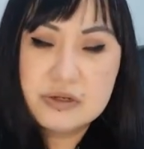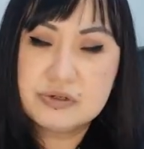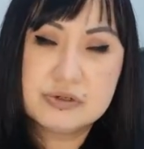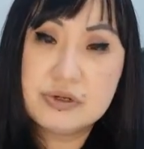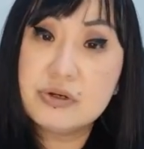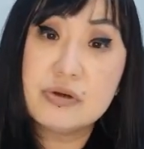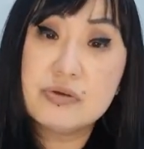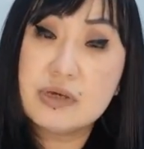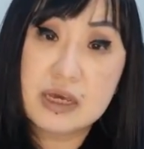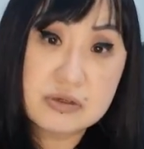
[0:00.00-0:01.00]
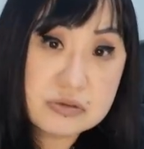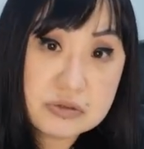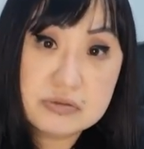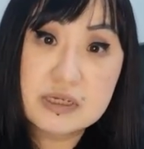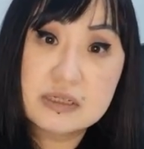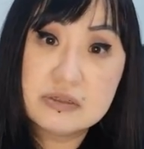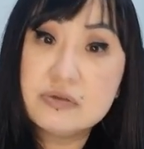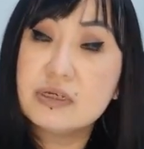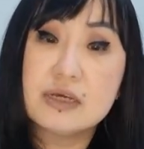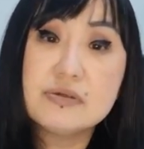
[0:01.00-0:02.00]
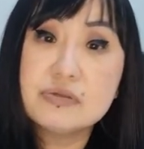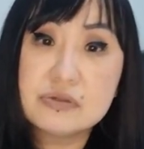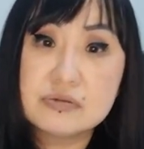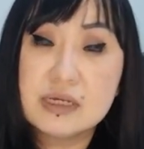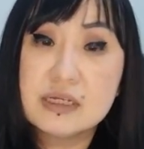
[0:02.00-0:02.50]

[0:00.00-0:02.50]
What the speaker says: No, you get used to it. You'll get used to it.